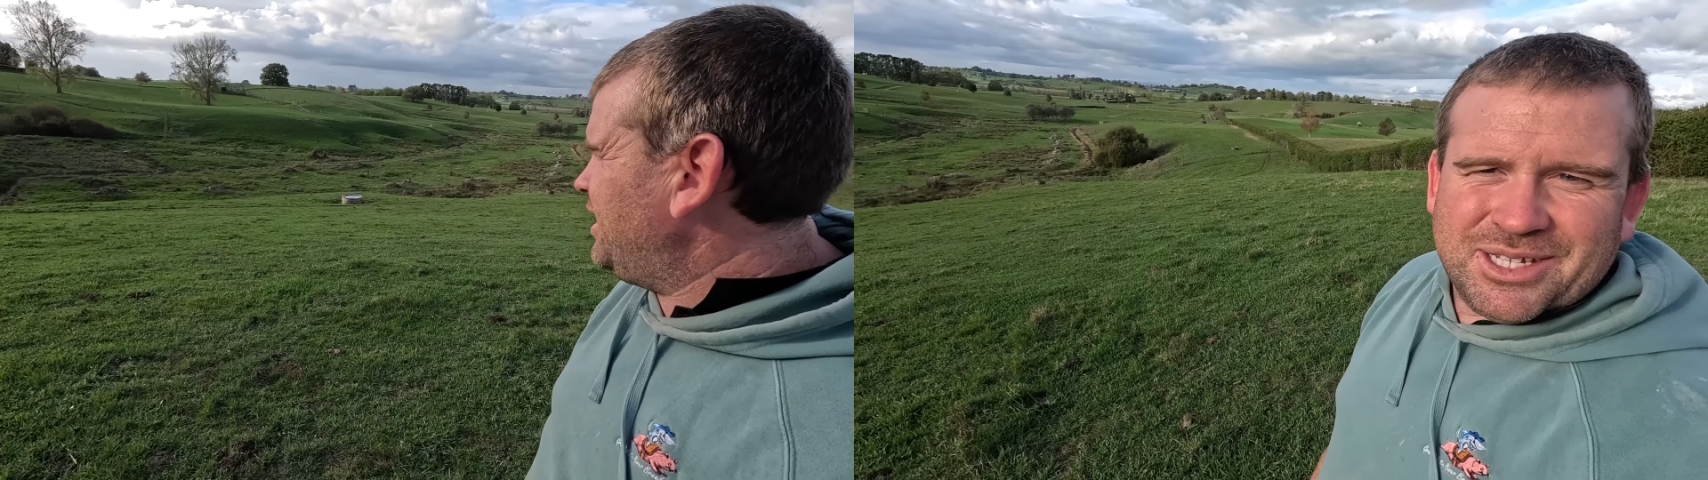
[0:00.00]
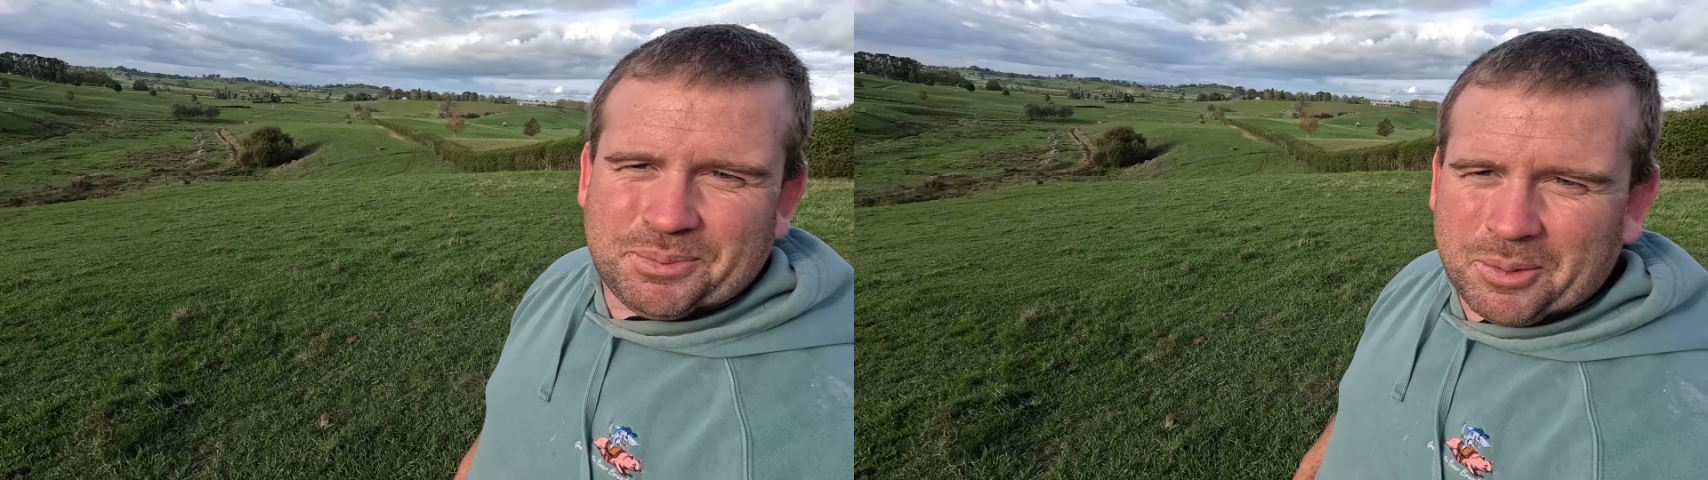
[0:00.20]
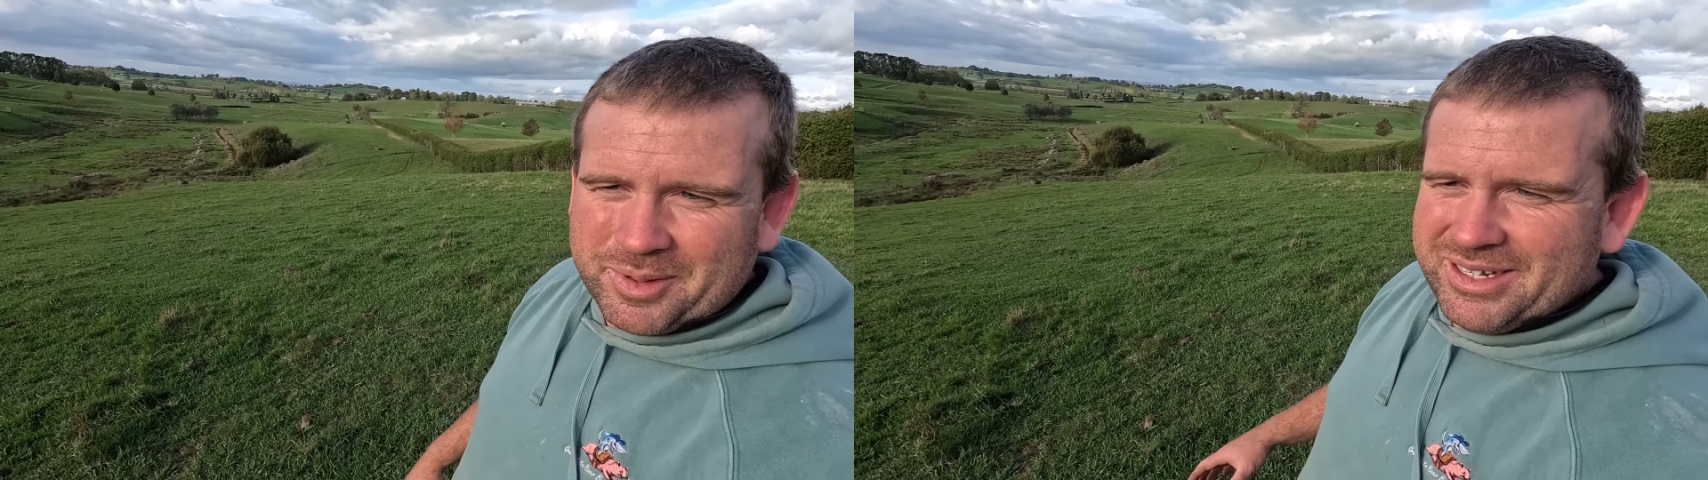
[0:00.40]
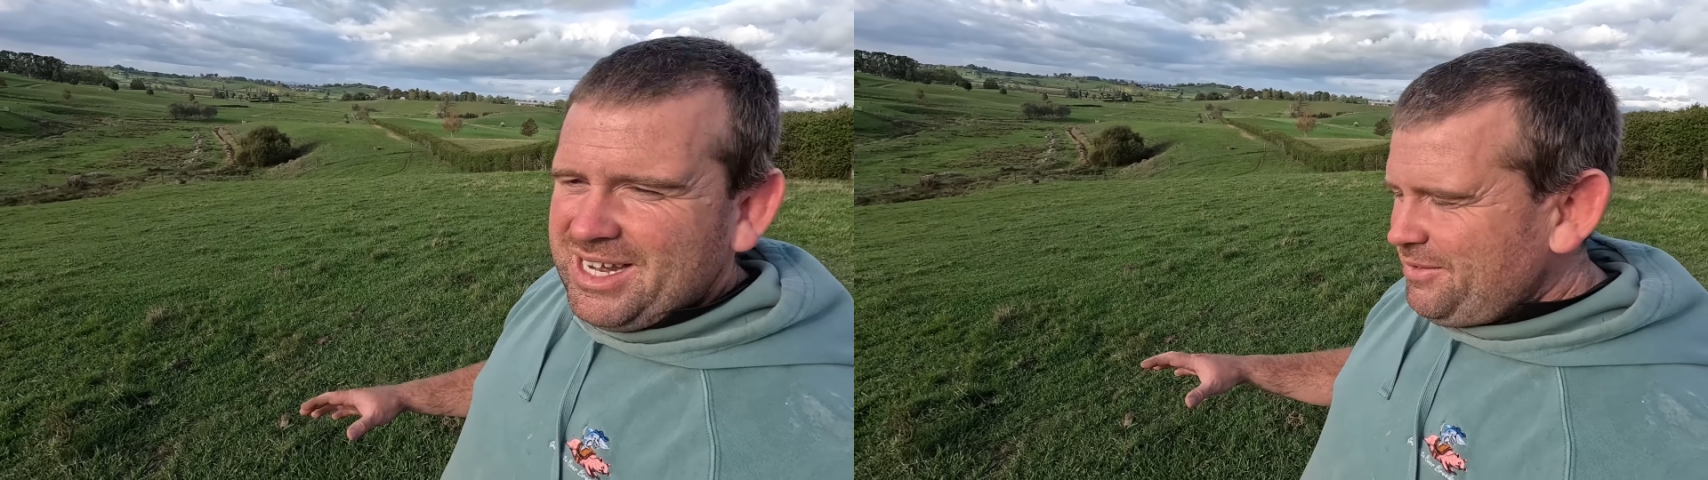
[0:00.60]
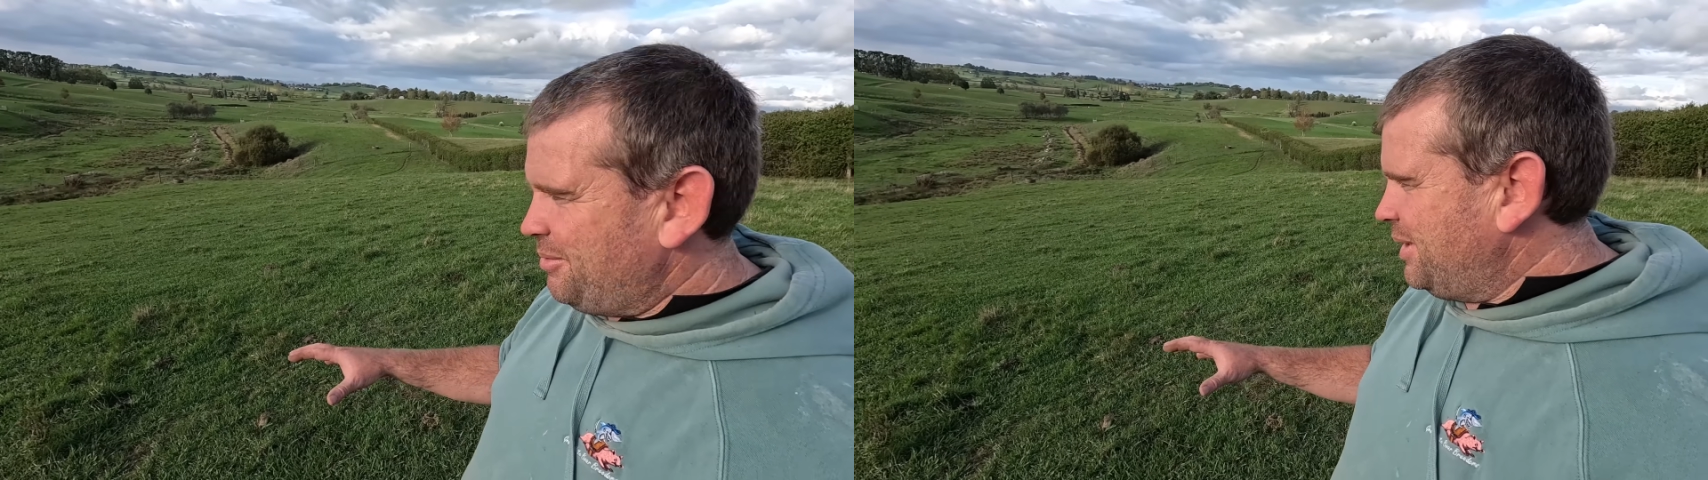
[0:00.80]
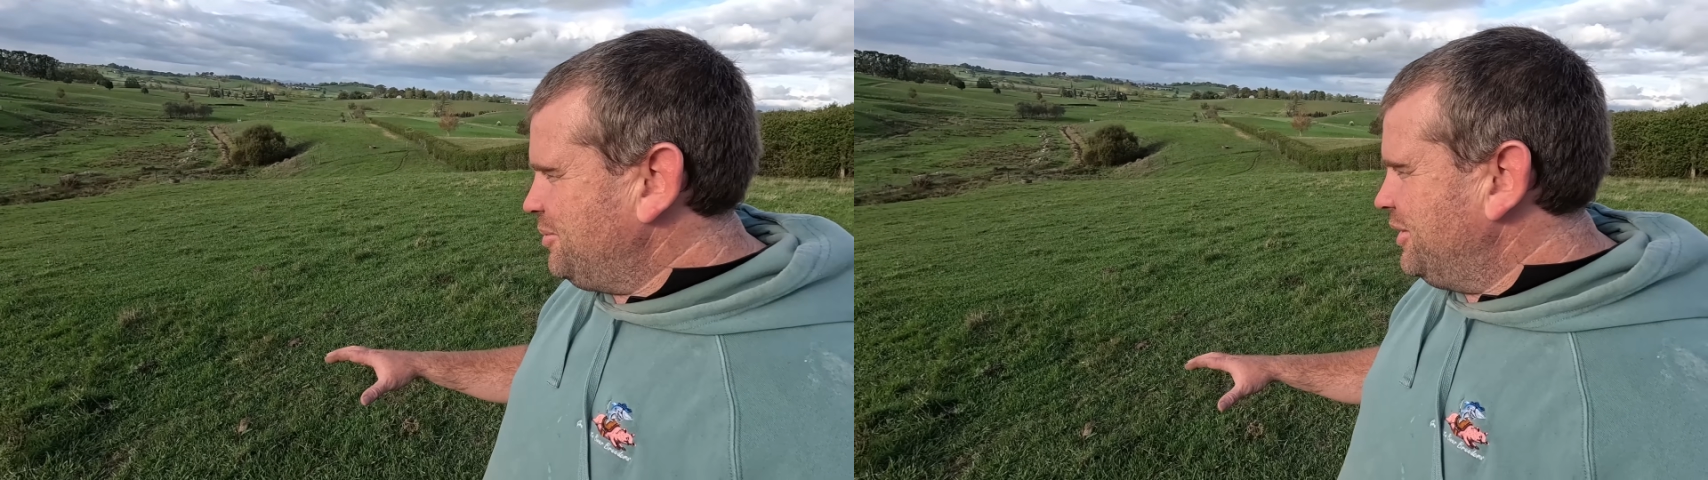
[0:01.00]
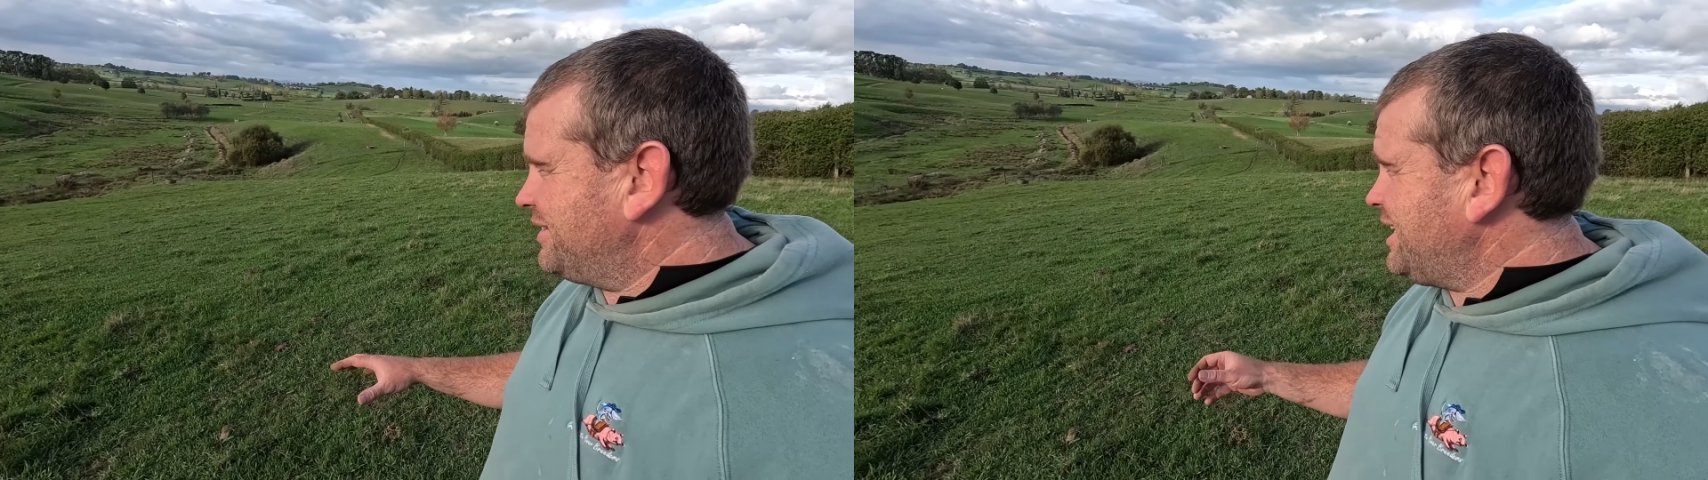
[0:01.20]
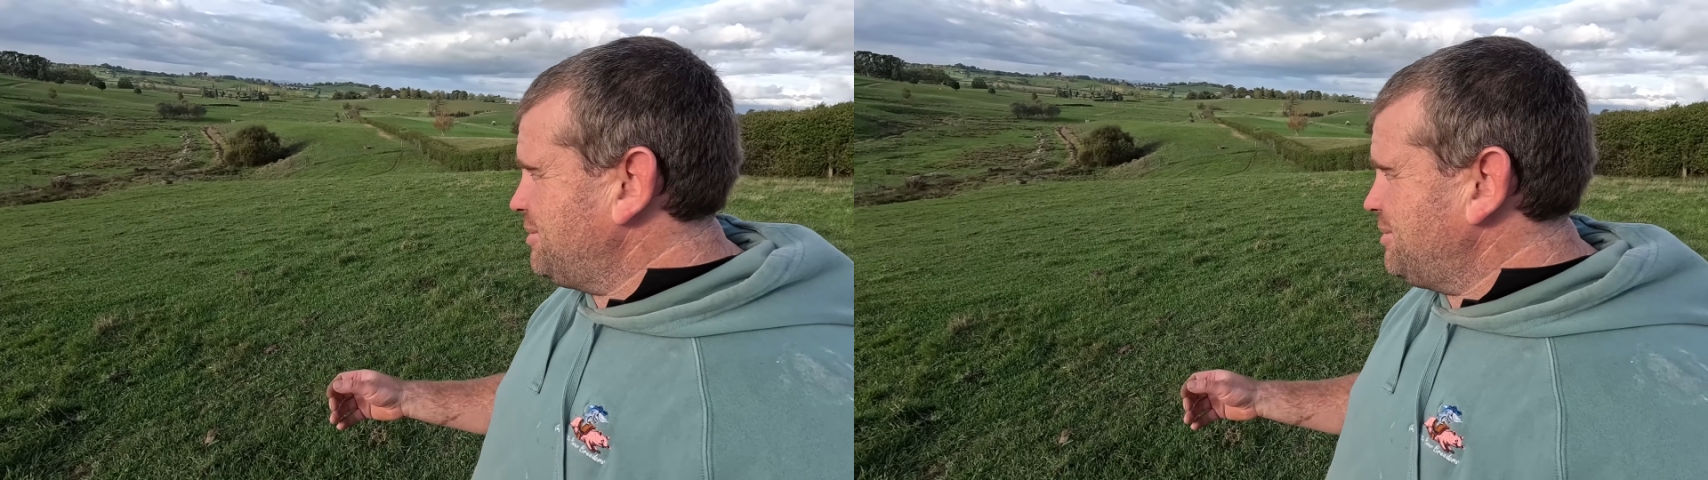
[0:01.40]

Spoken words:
It's probably never been worked up.